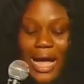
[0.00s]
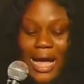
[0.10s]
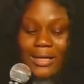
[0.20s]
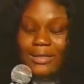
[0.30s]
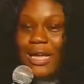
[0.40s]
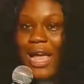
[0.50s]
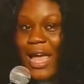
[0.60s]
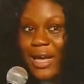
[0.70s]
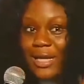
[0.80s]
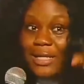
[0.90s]
And
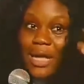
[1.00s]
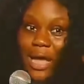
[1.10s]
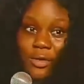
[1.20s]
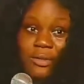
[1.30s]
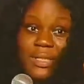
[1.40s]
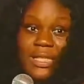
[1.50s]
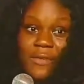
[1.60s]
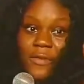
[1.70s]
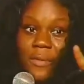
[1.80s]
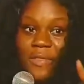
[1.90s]
I couldn't
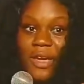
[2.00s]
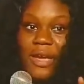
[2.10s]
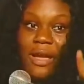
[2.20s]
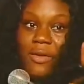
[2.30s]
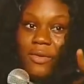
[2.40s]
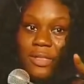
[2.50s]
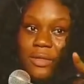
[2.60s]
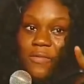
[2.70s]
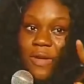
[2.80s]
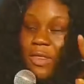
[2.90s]
see from there. I
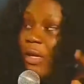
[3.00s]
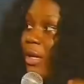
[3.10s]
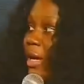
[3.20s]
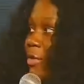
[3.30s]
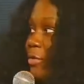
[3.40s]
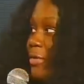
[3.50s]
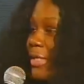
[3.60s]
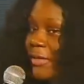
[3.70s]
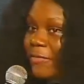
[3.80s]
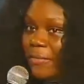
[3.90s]
was over there. I couldn't
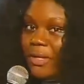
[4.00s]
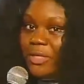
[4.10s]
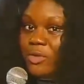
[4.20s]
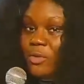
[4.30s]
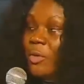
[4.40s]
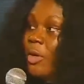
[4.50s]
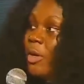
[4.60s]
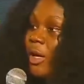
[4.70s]
see from there. So,